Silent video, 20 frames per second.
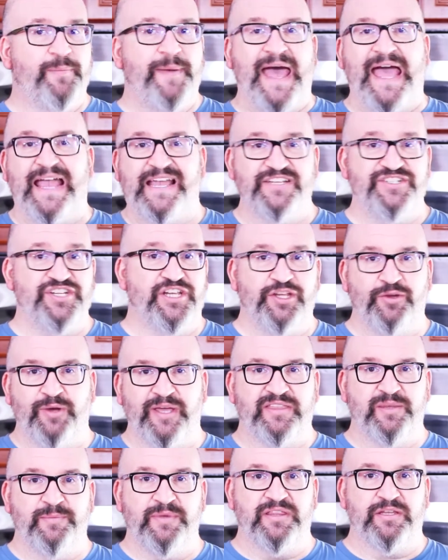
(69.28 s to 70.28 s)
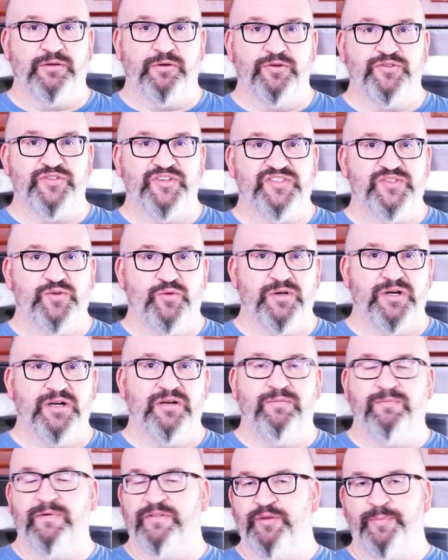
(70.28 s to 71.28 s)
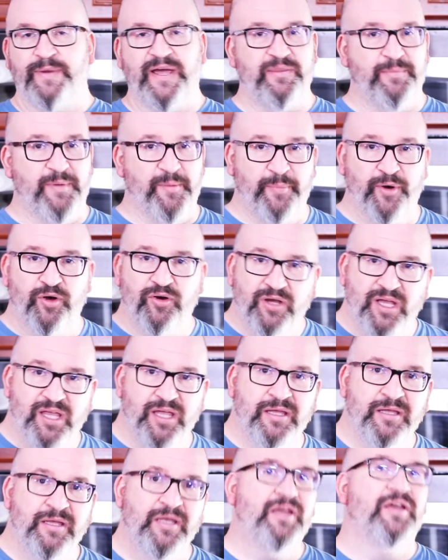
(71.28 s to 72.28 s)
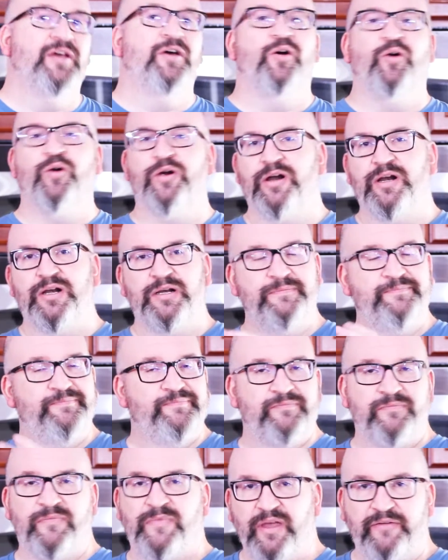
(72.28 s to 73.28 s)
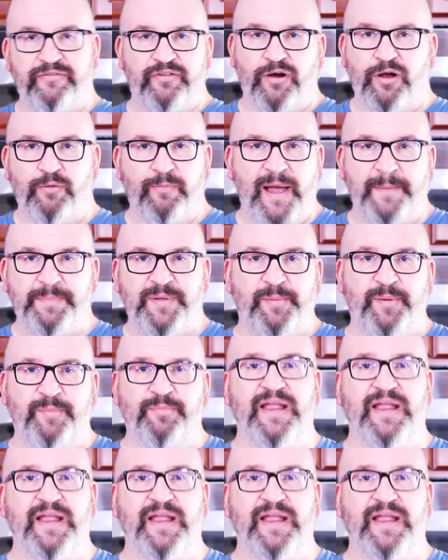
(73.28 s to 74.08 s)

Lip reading: packaging you get them at the grocery store, whether you buy them in bulk or if they're all wrapped up in